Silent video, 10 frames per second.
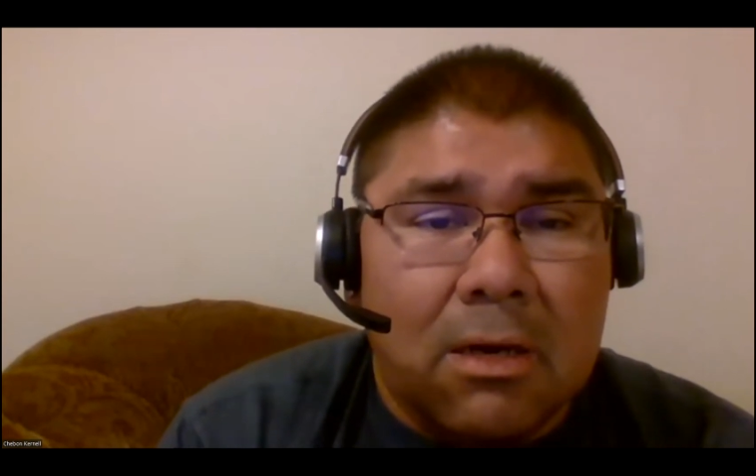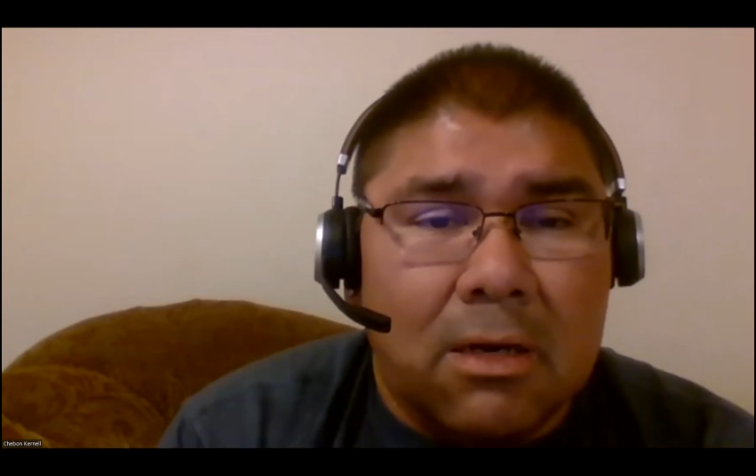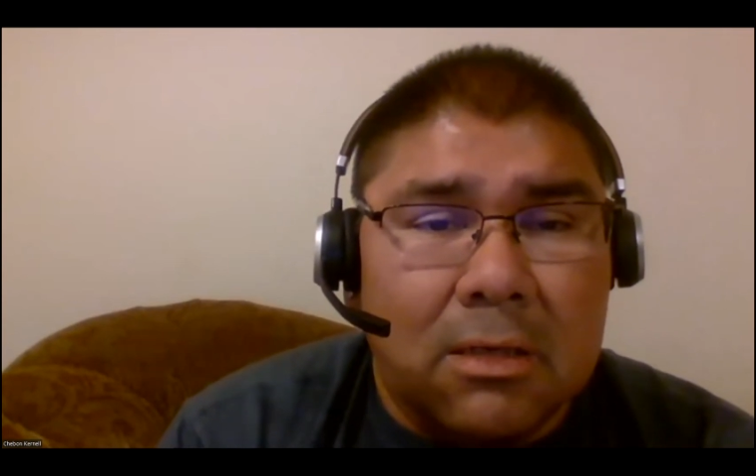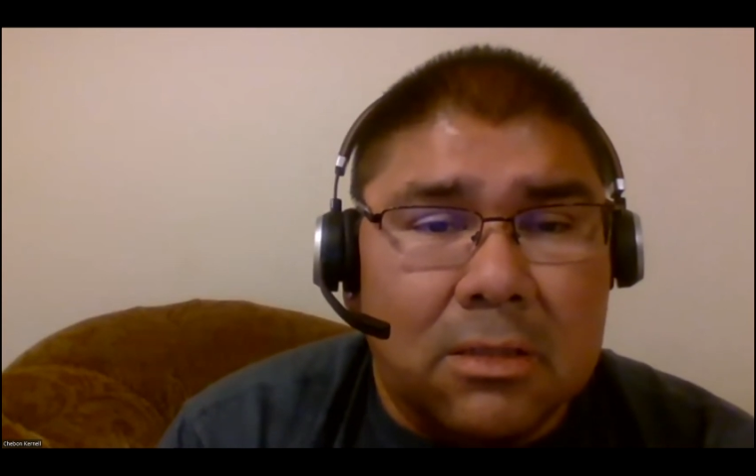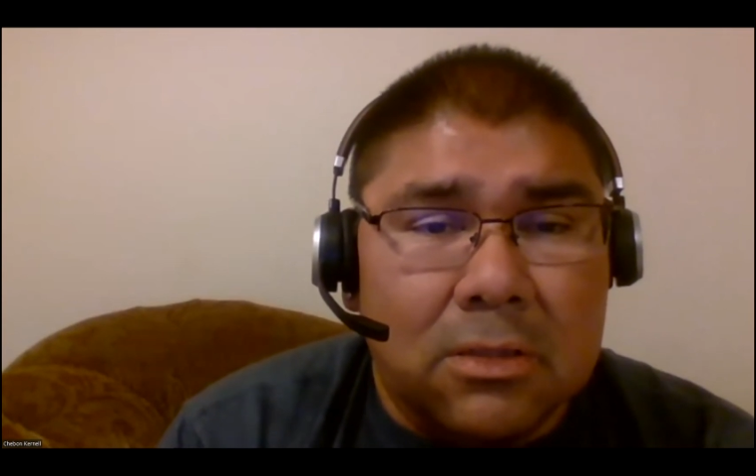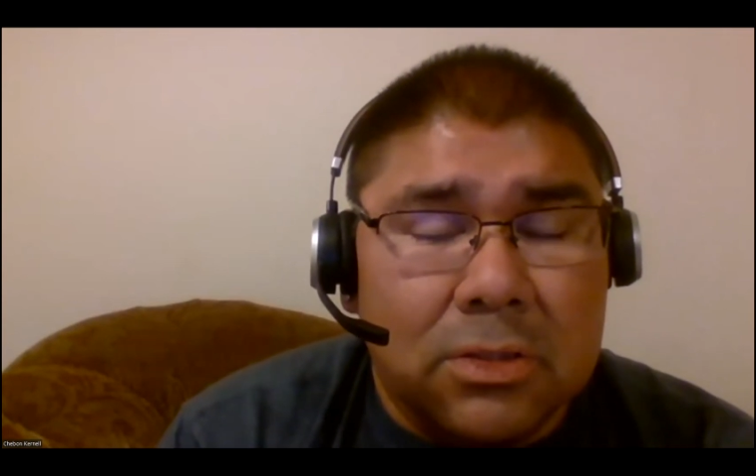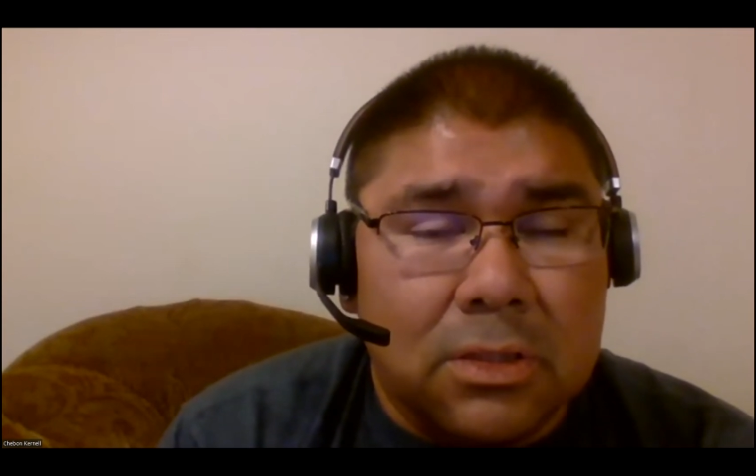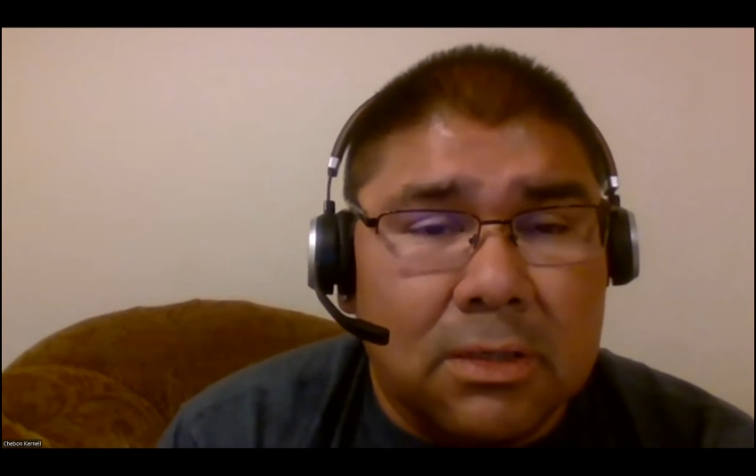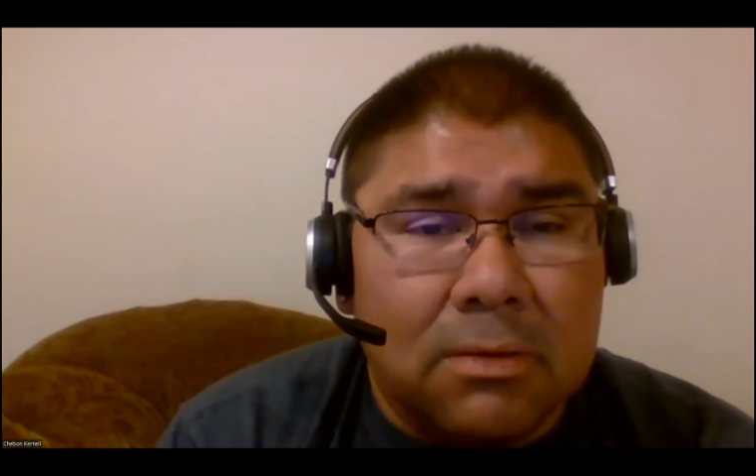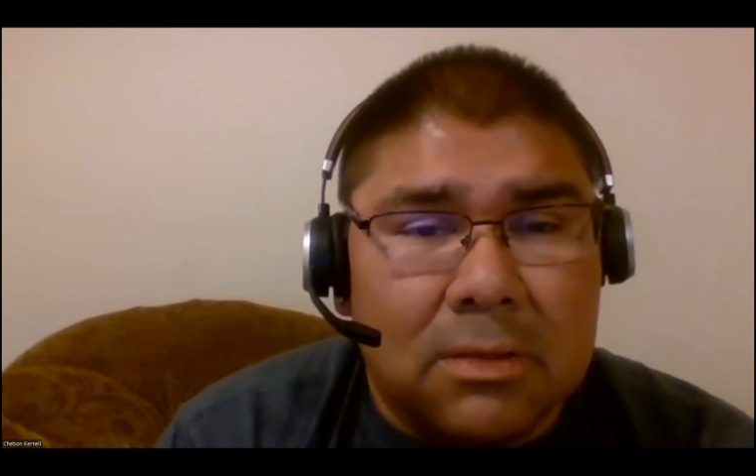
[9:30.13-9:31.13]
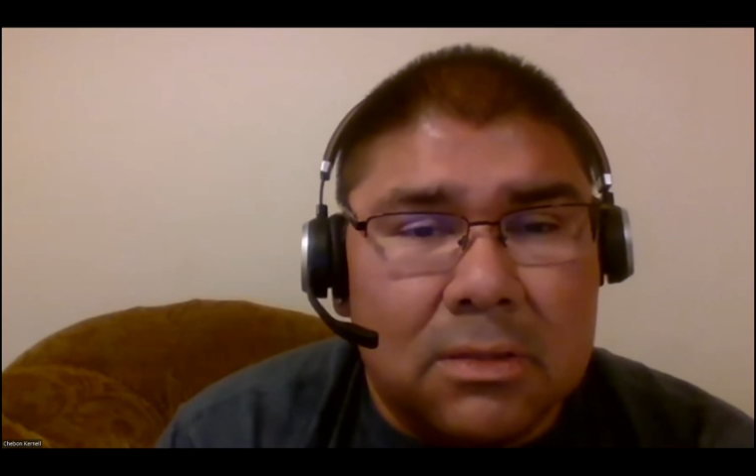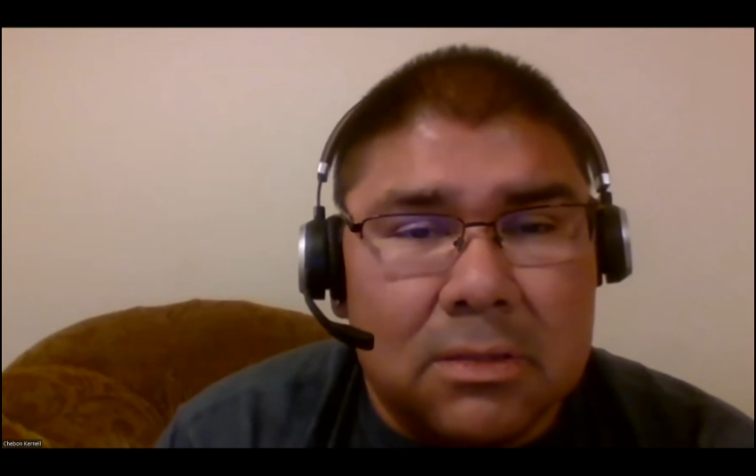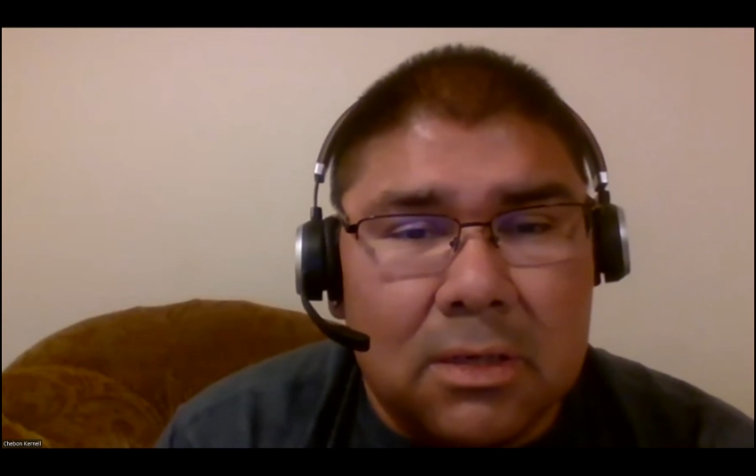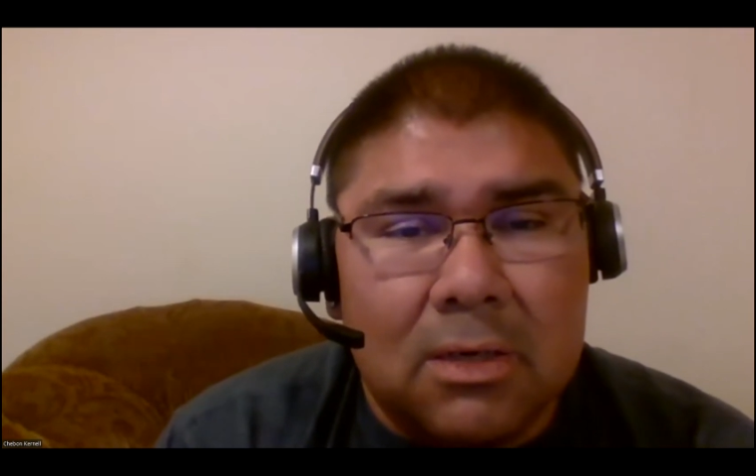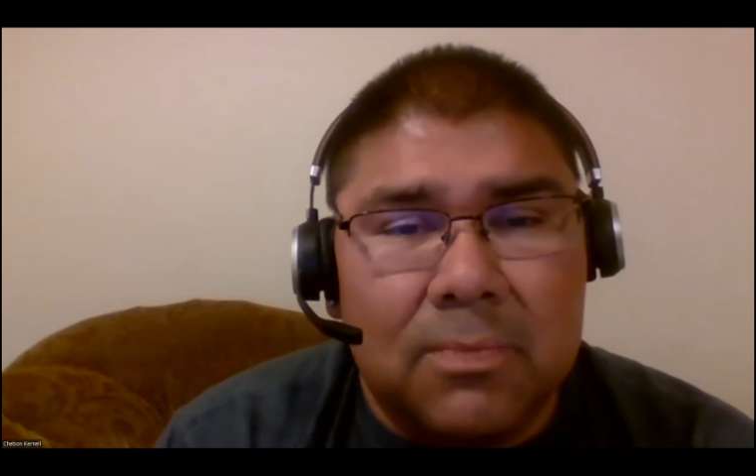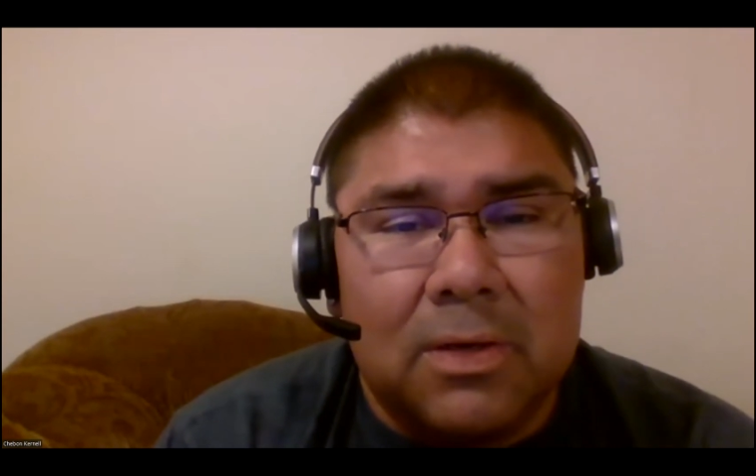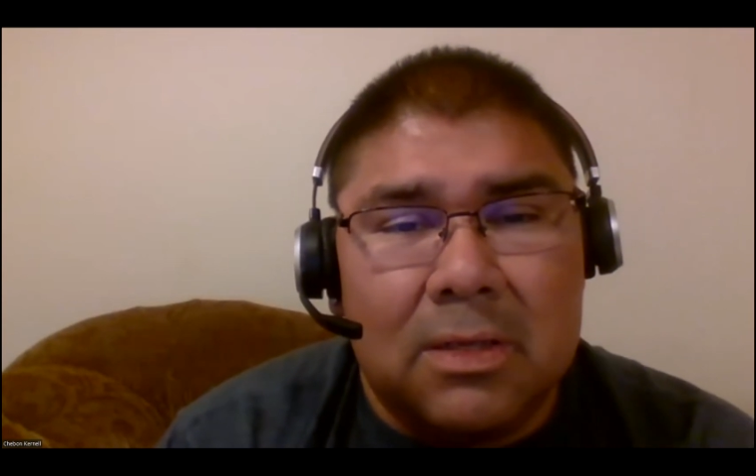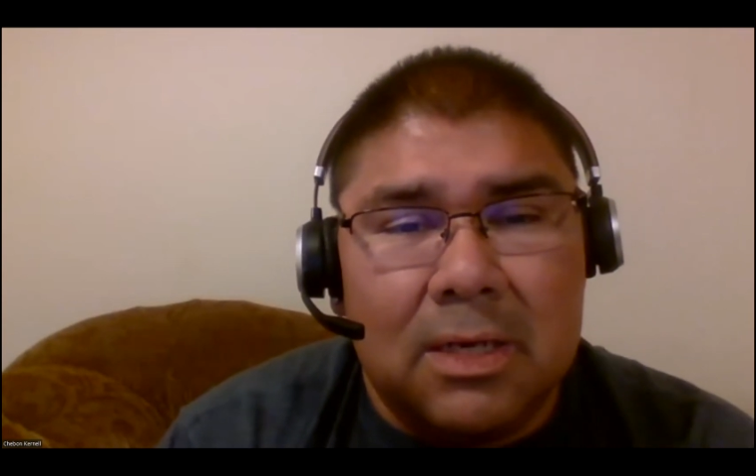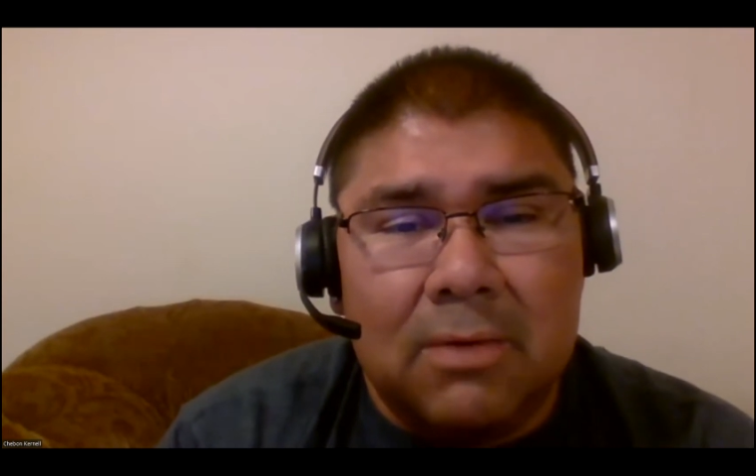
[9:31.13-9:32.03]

And usually to talk about that,